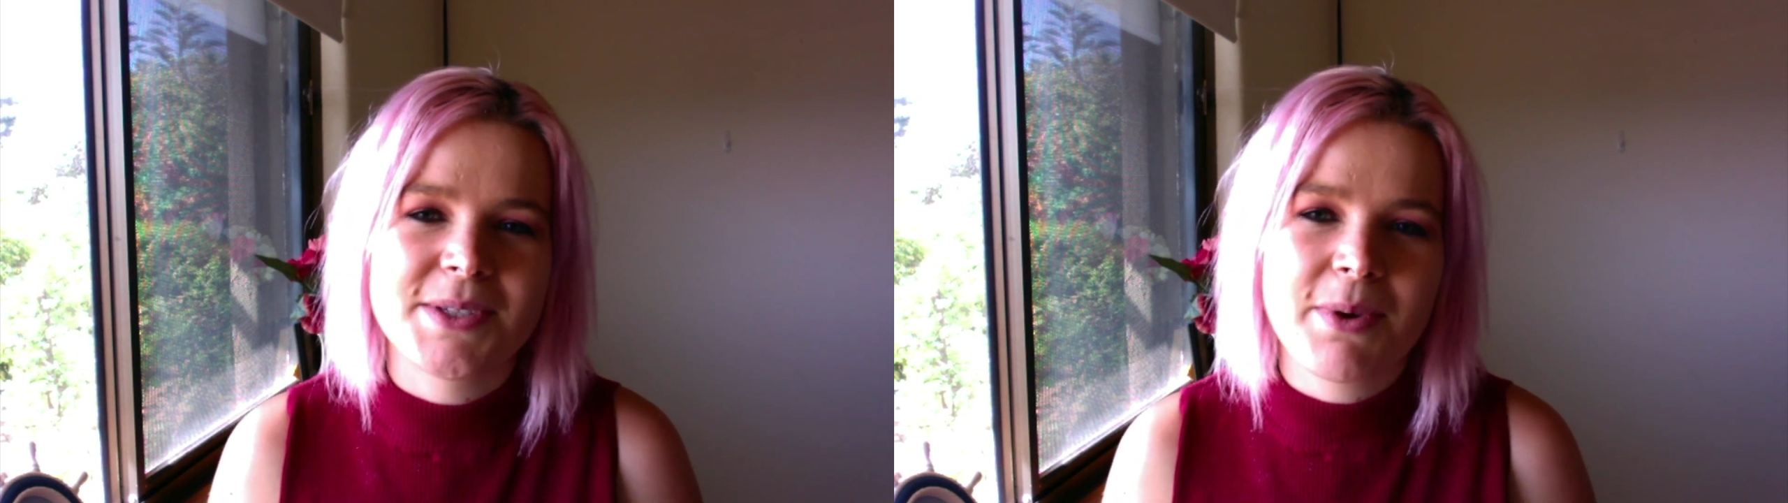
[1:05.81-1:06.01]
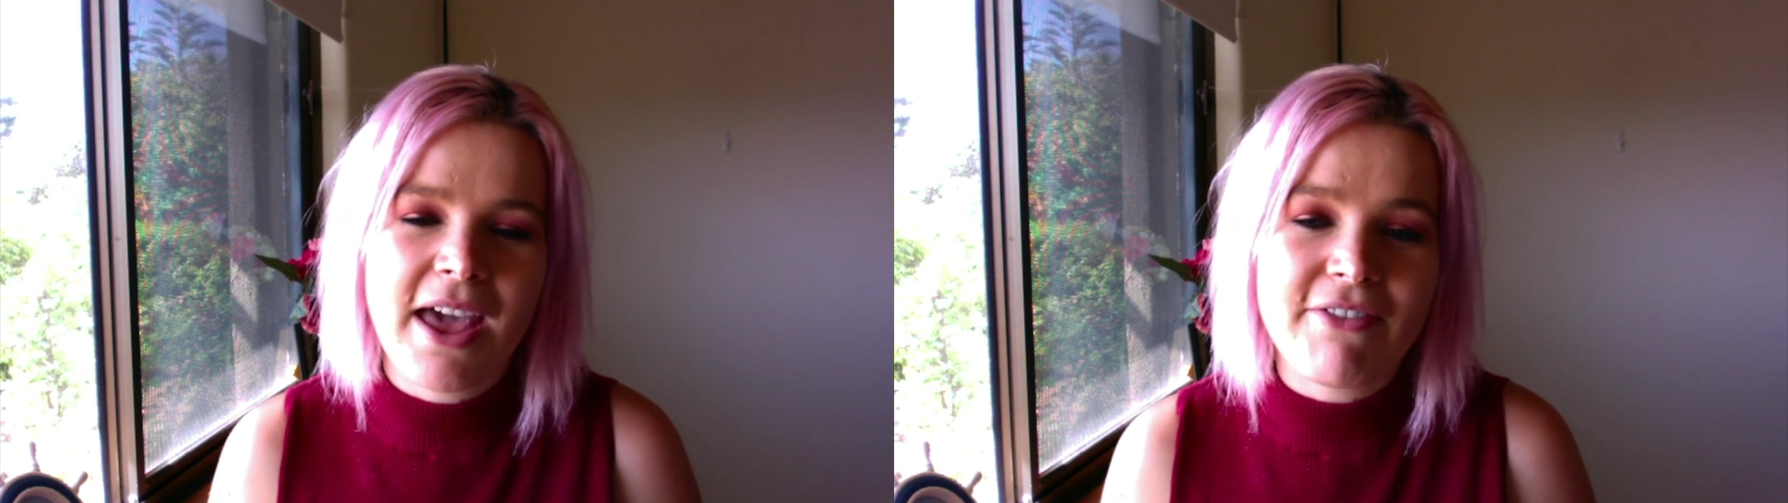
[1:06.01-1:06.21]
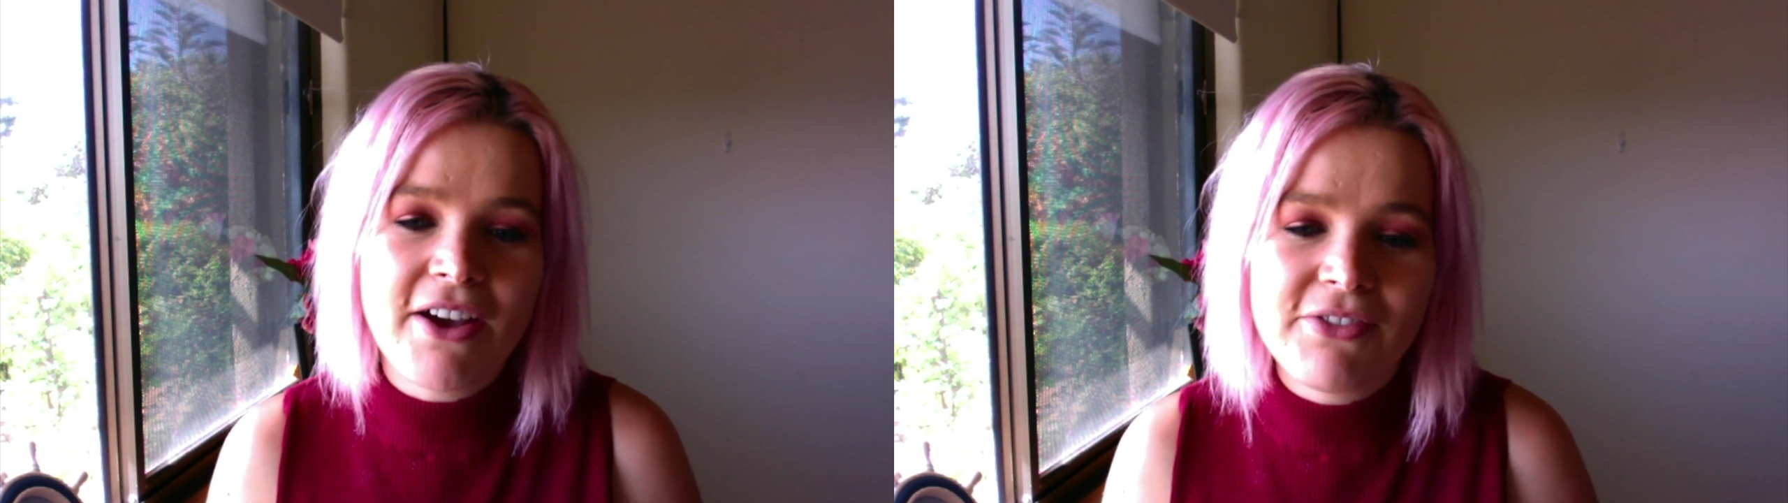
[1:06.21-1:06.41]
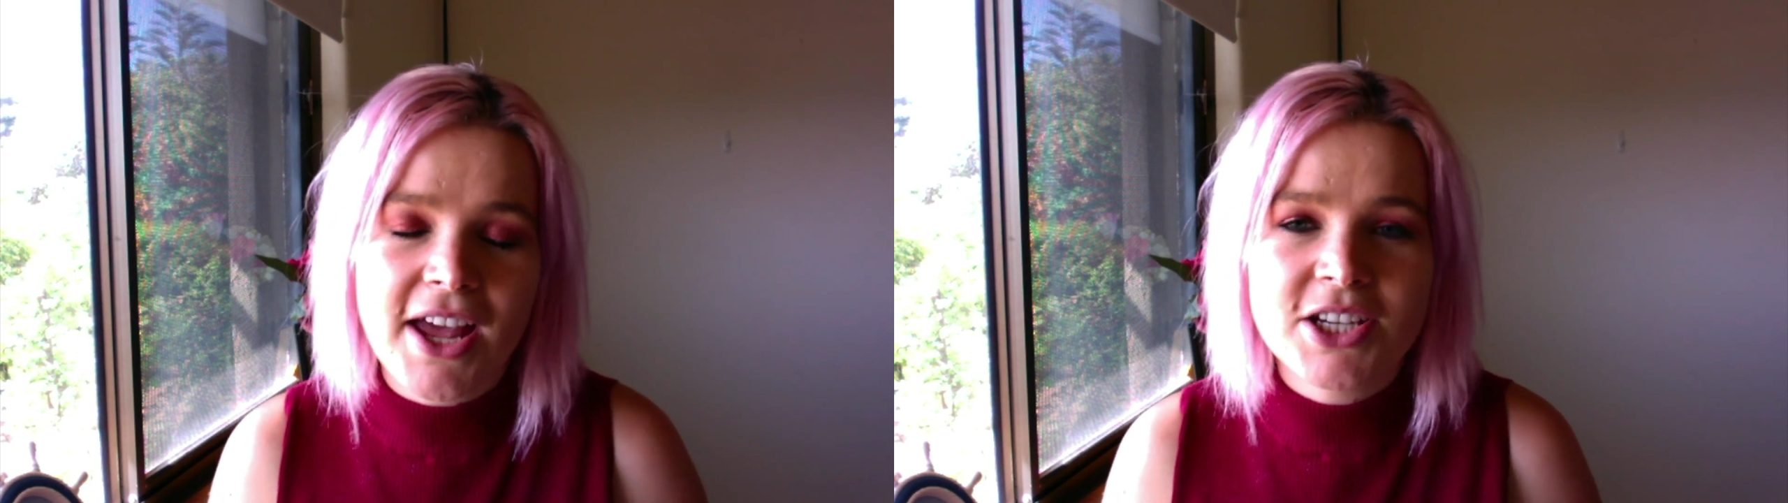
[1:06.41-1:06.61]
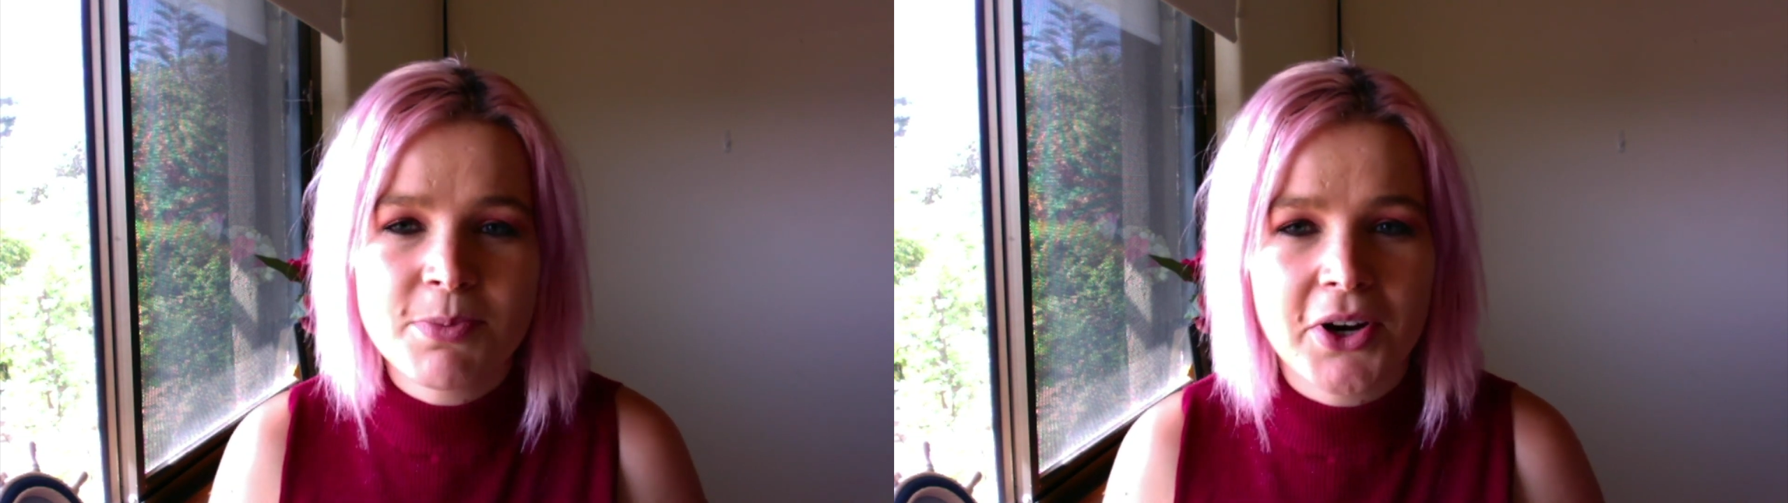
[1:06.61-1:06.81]
we have our
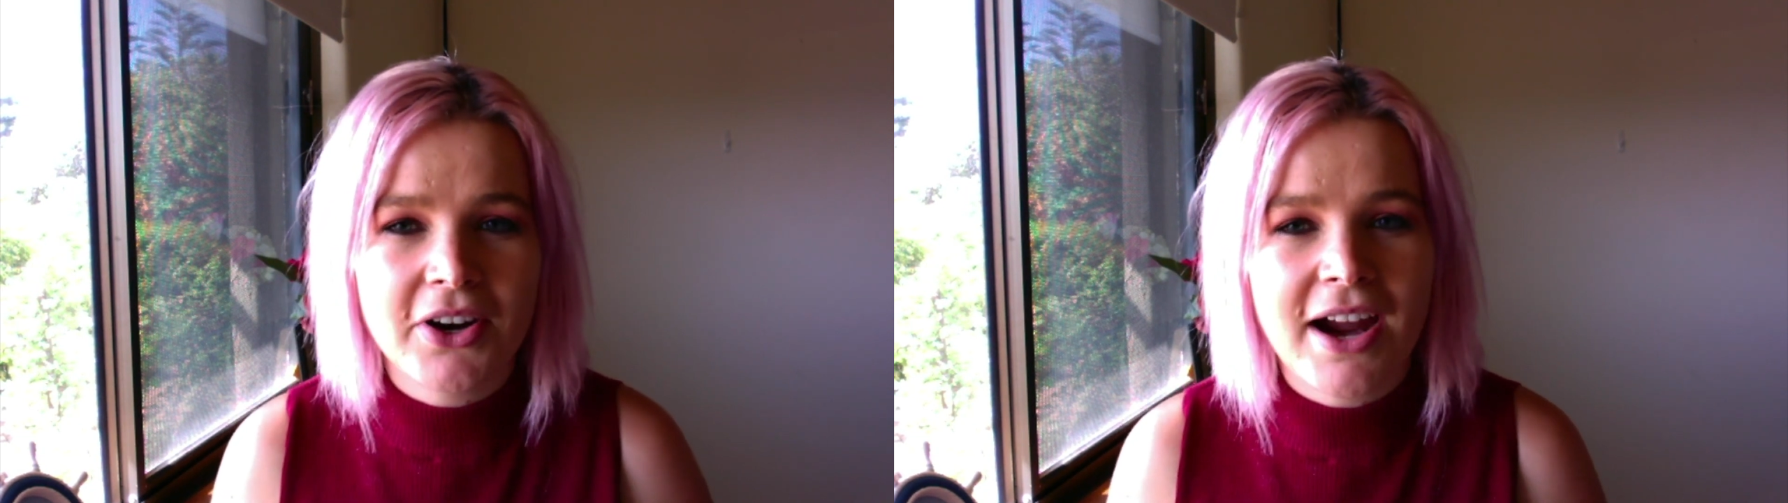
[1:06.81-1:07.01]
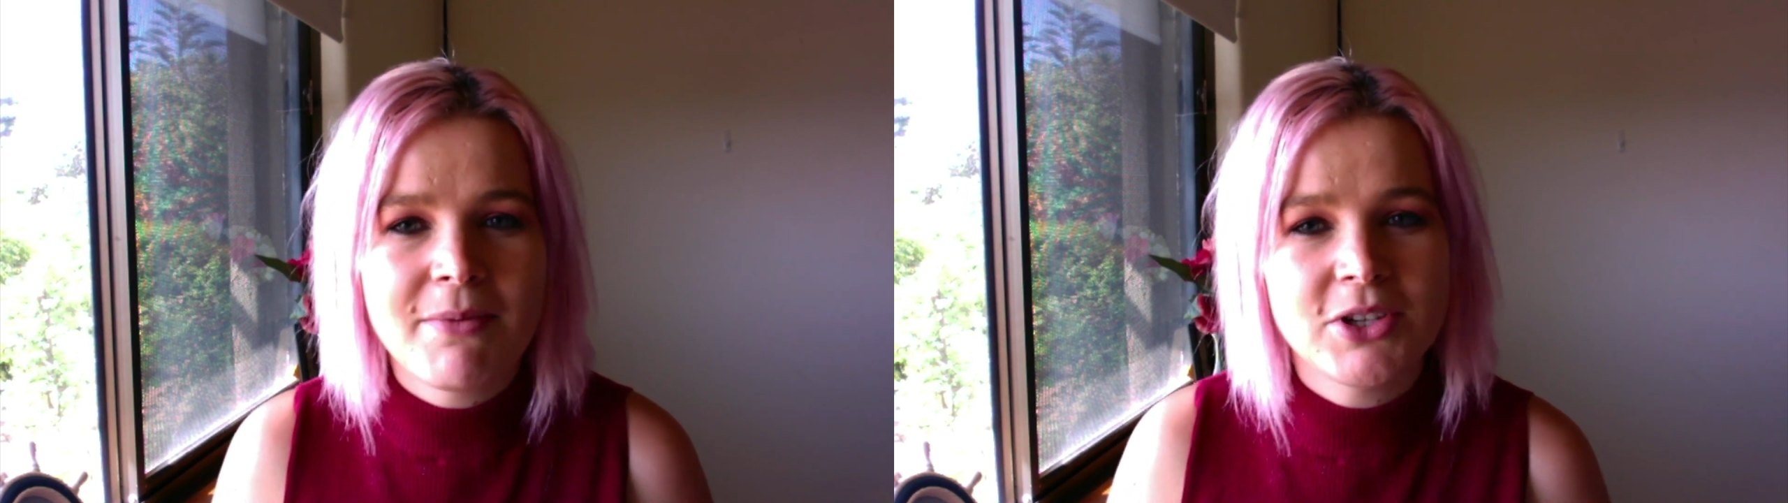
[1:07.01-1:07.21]
flash program,